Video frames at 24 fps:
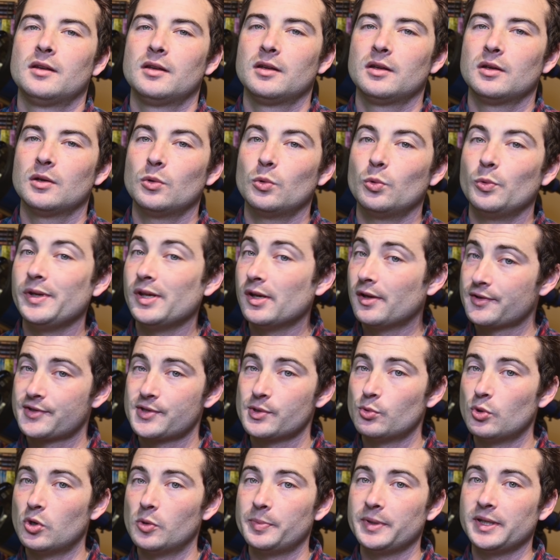is. We
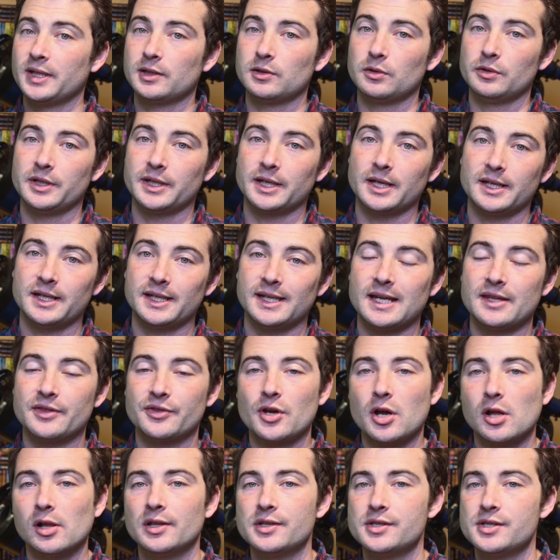also won't be including any
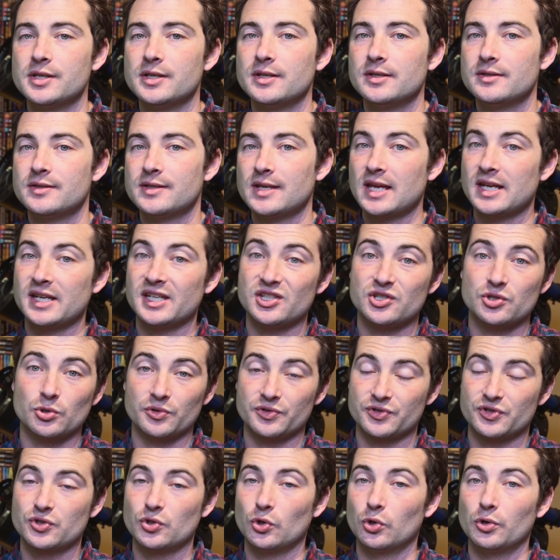anthologies, any
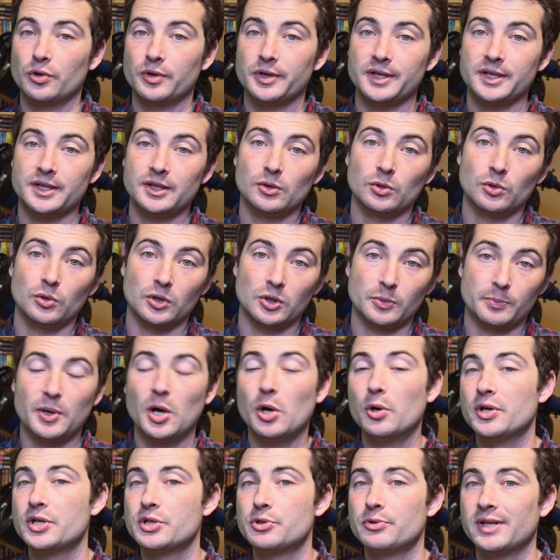short story or
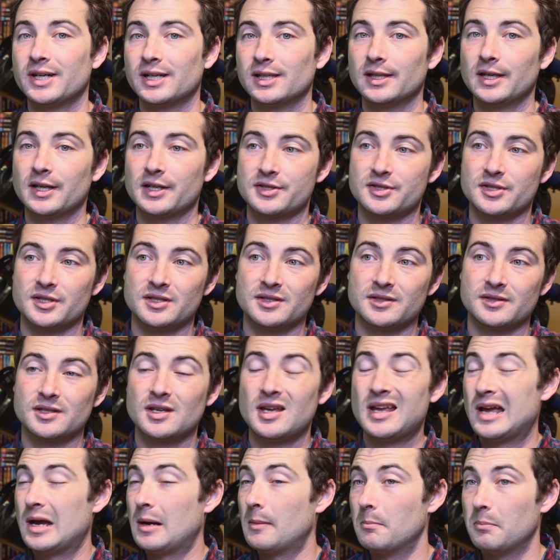poetry collections,
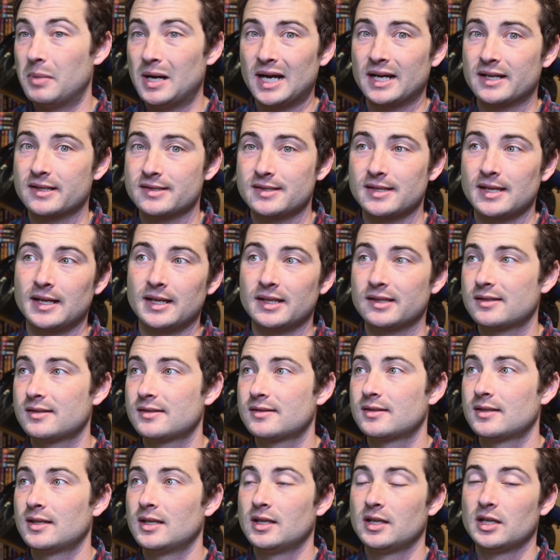box
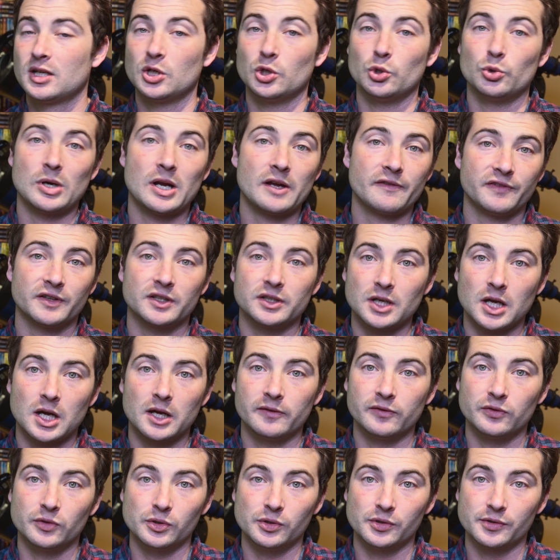sets, graphic
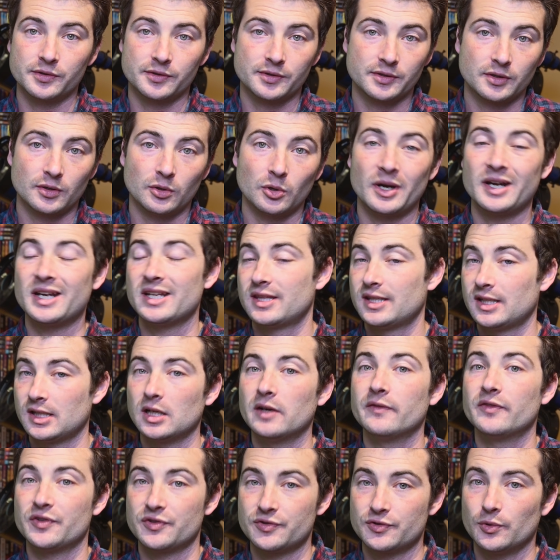novels, or anything
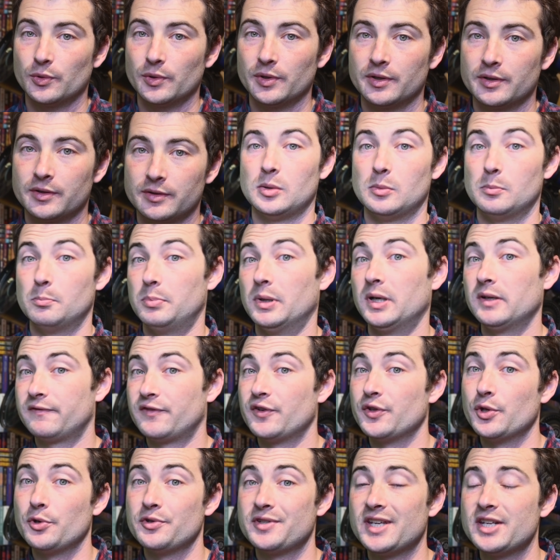of the sort. But
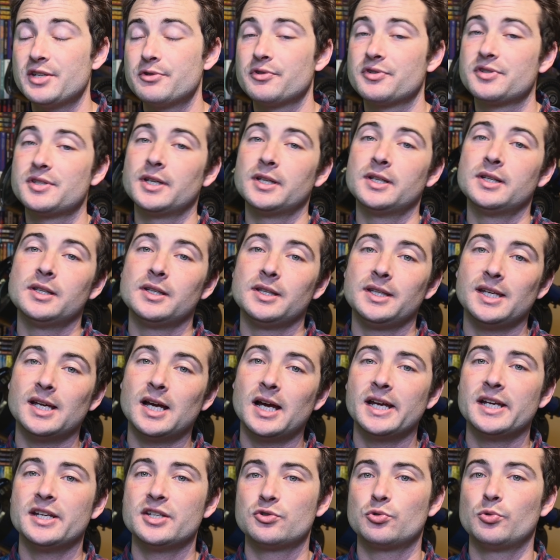for those interested, the
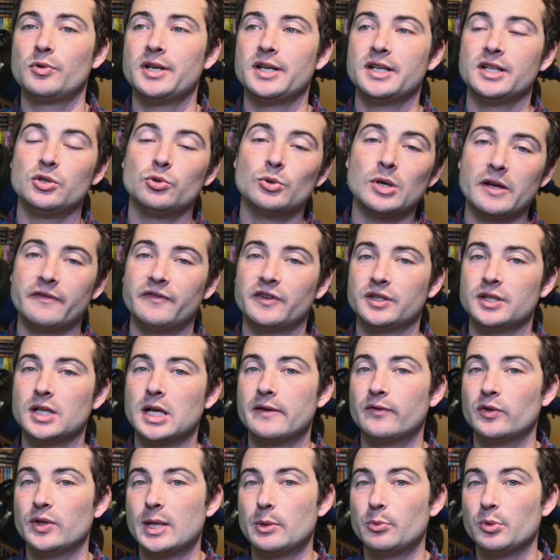highest rated graphic
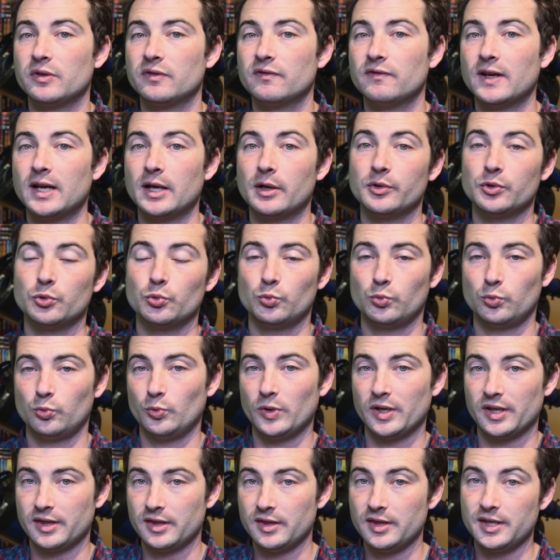novel that we found
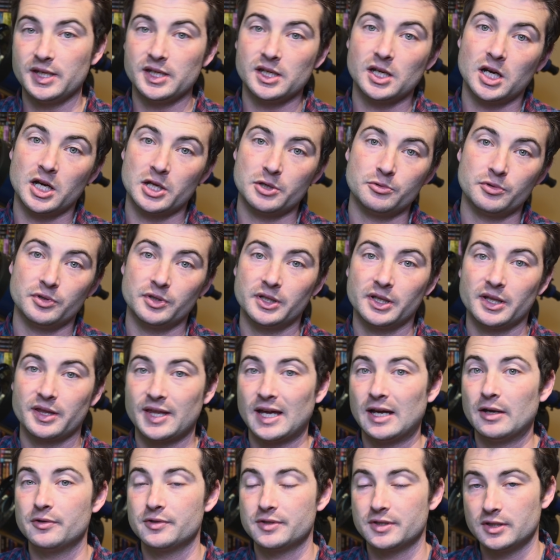with the
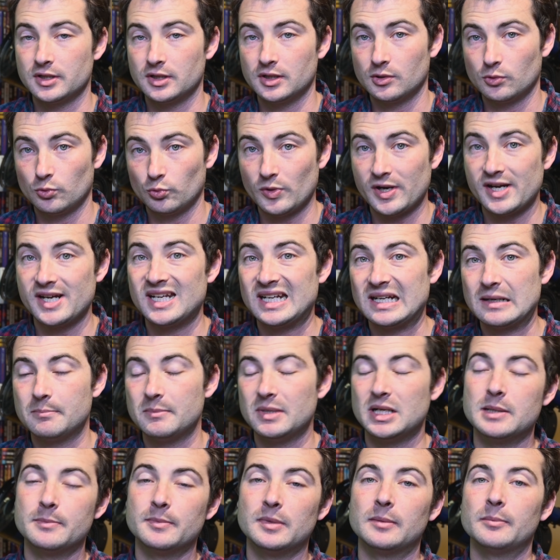100,000 rating
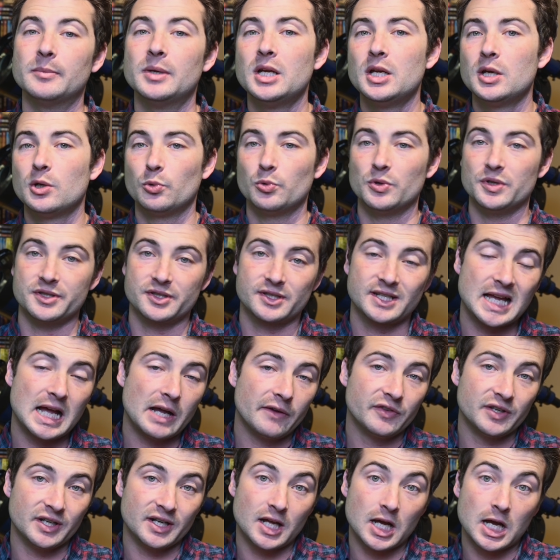minimum was
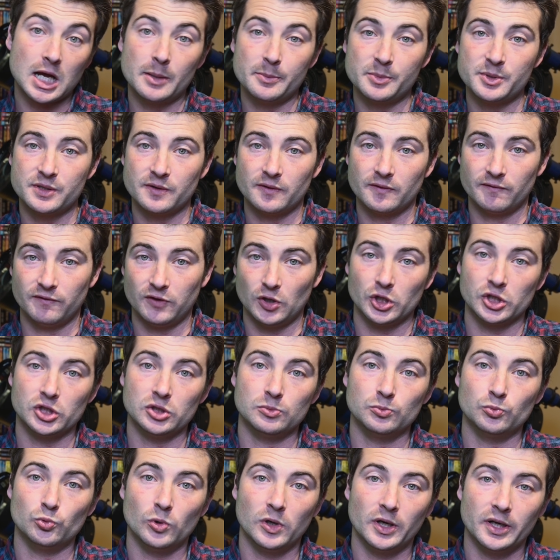Calvin and Hobbes
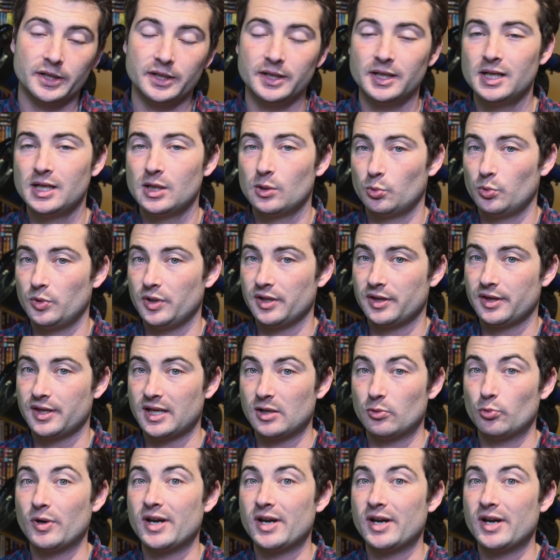Volume 1 with a